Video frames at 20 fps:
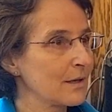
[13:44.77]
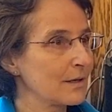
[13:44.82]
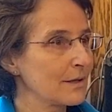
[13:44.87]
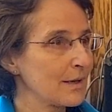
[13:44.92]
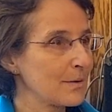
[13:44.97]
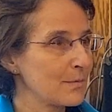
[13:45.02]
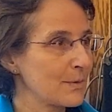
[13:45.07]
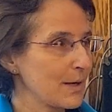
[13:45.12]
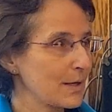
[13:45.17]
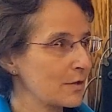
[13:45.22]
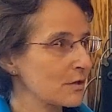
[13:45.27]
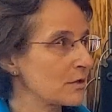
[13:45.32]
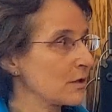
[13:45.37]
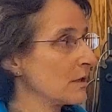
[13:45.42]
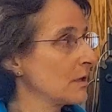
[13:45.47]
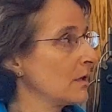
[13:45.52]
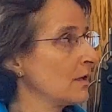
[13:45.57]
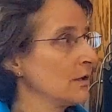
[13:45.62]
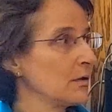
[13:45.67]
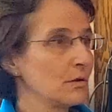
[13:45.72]

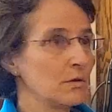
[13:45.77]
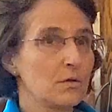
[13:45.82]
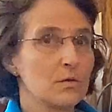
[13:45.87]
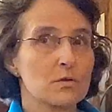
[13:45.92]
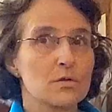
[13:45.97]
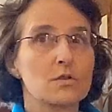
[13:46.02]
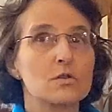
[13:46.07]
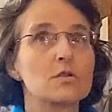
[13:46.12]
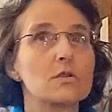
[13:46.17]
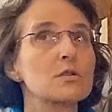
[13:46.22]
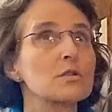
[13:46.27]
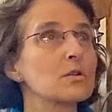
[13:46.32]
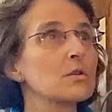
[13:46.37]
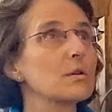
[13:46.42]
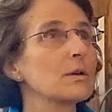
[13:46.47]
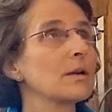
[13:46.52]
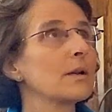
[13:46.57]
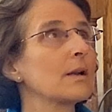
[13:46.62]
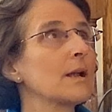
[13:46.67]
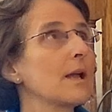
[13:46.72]
direction, and you're just
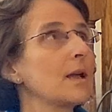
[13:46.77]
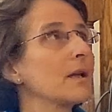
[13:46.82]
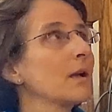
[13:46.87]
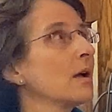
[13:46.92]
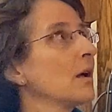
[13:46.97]
going like,